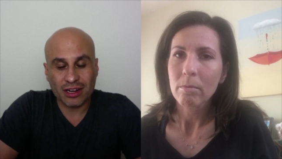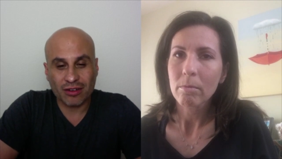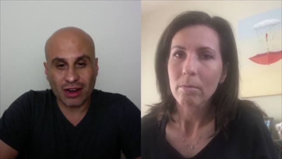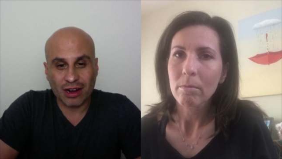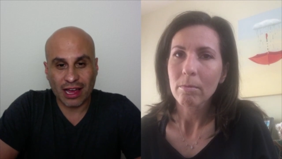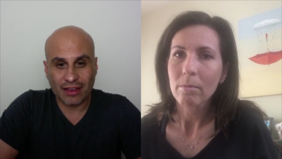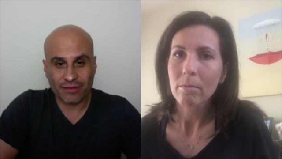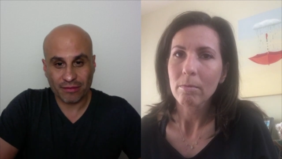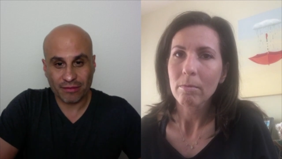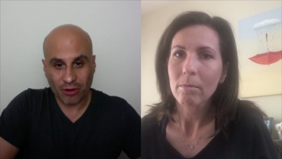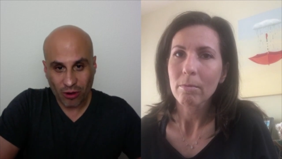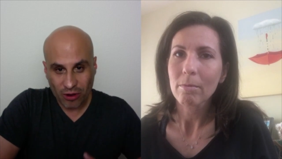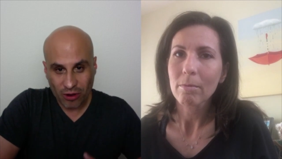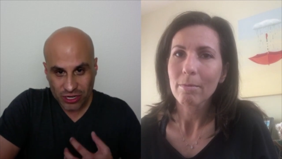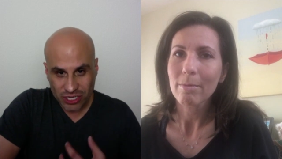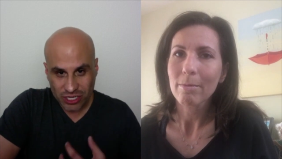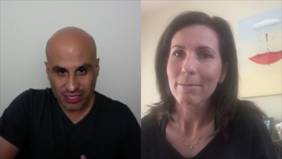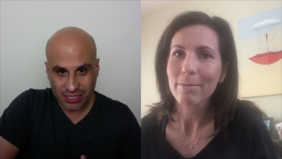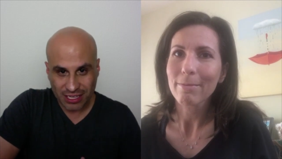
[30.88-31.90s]
Speaker 1: in your life
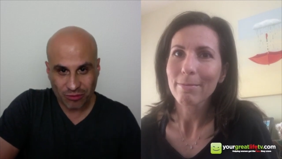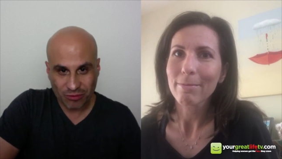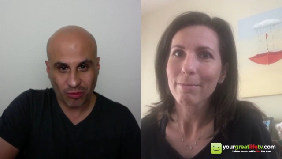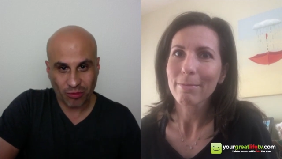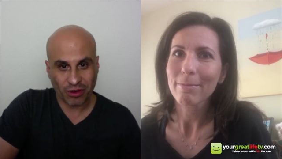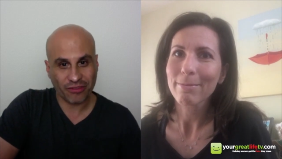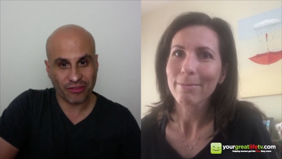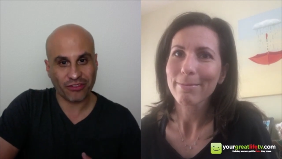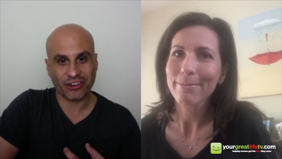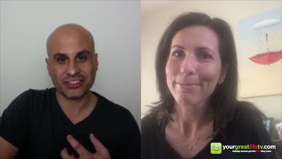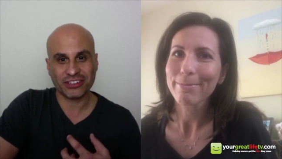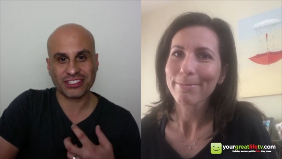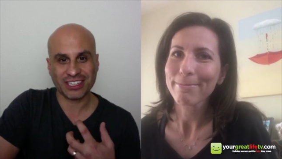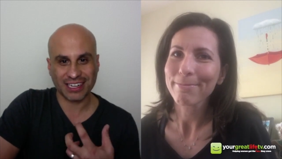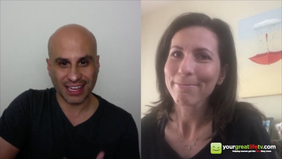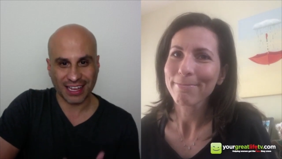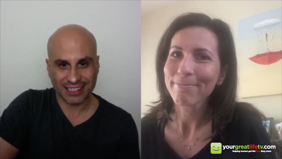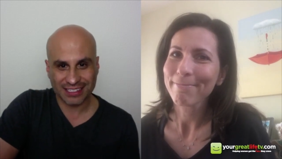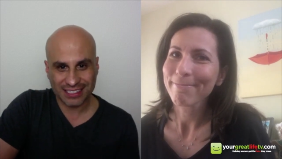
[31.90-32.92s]
emotionally when we first
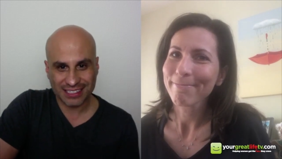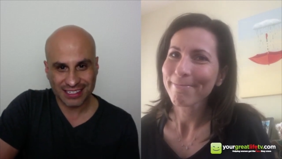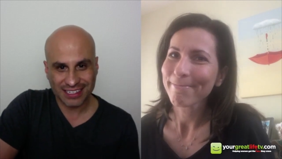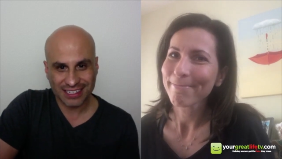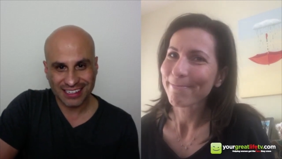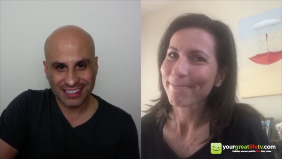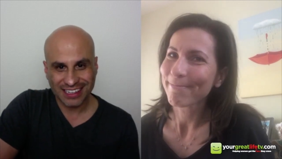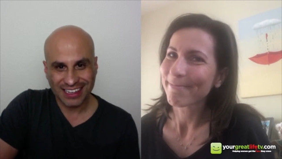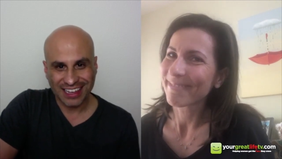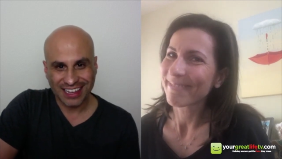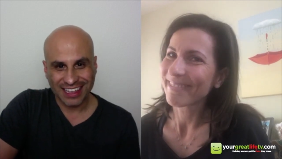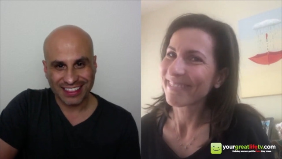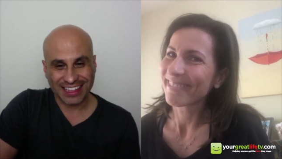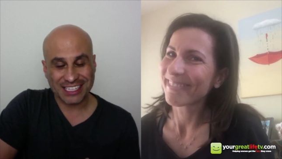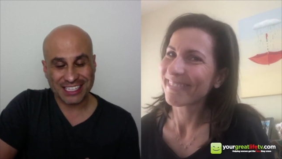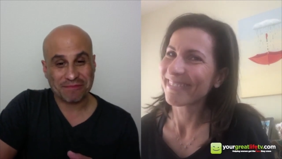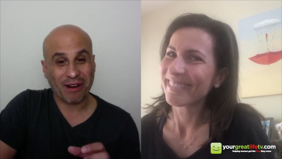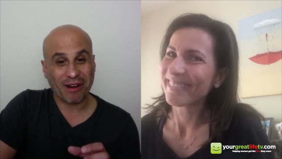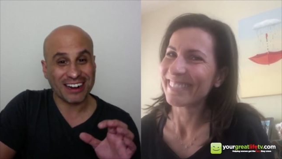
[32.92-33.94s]
connected?
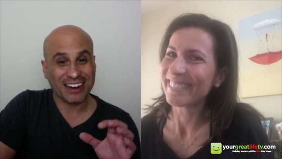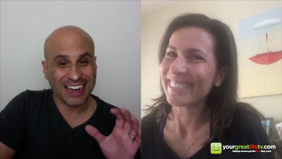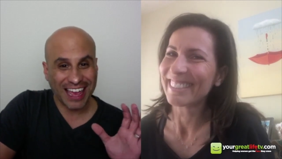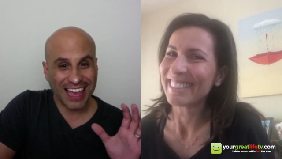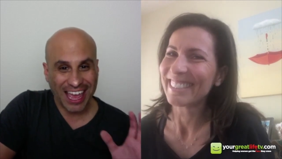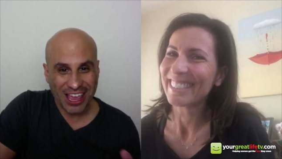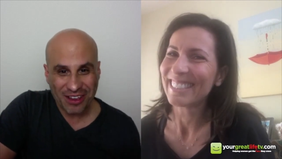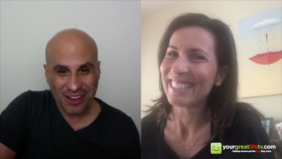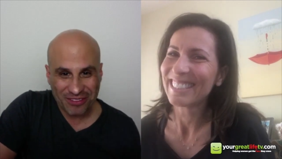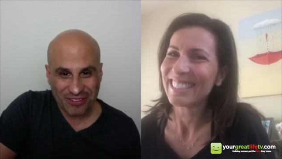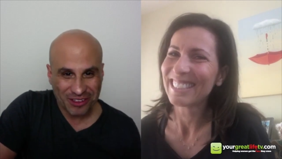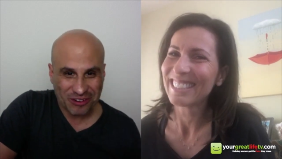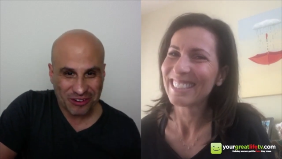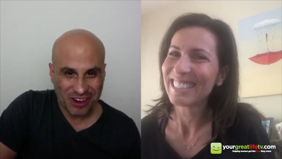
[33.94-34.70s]
That's part A of the